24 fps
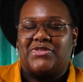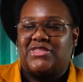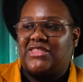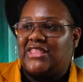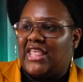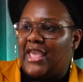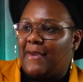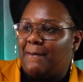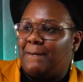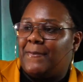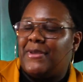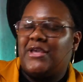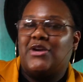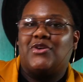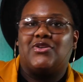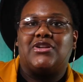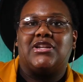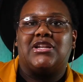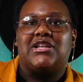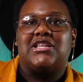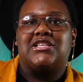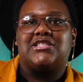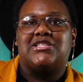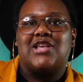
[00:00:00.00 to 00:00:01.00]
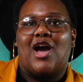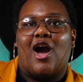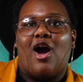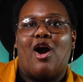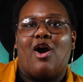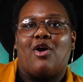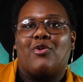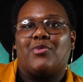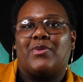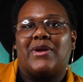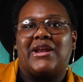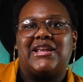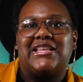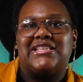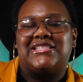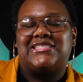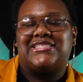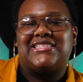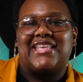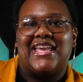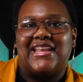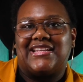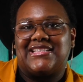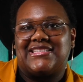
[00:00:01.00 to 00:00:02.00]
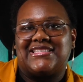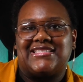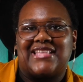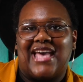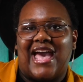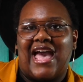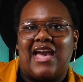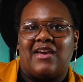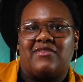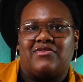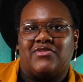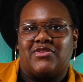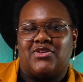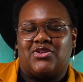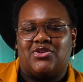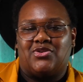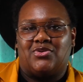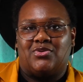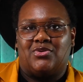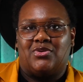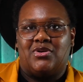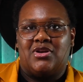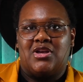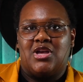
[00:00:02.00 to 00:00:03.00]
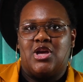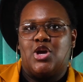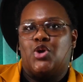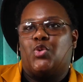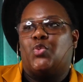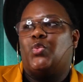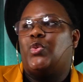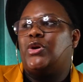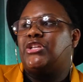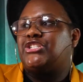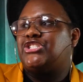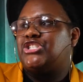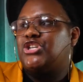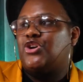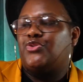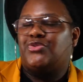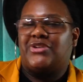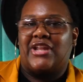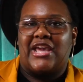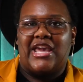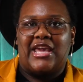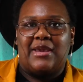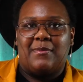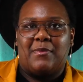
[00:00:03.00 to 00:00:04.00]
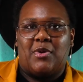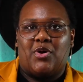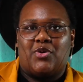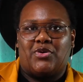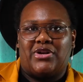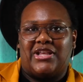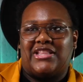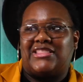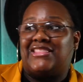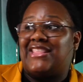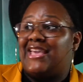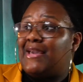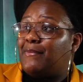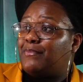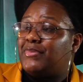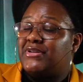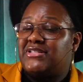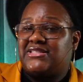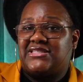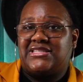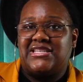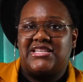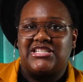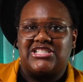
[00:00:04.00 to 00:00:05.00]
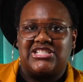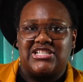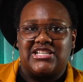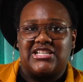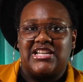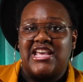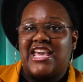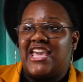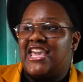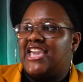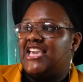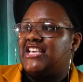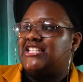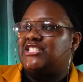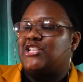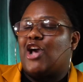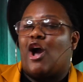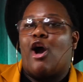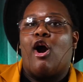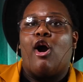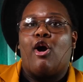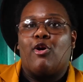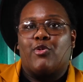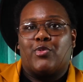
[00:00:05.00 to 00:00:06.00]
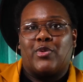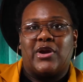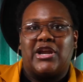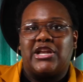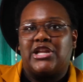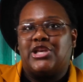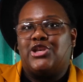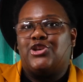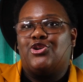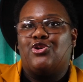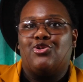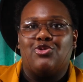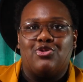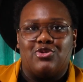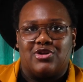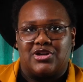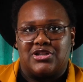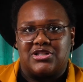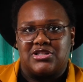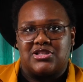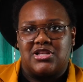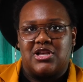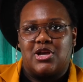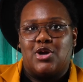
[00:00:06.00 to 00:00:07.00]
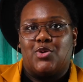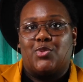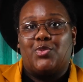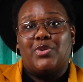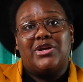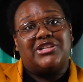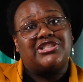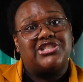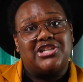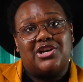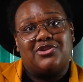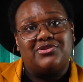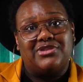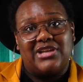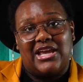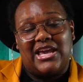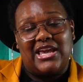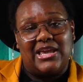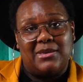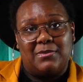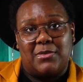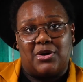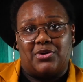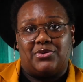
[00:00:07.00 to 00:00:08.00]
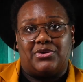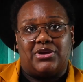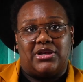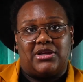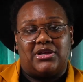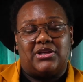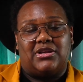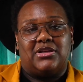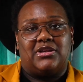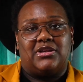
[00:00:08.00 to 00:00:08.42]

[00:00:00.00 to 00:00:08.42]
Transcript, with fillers: that building is already set aside for you with your name on it. That position is already yours with your name on it.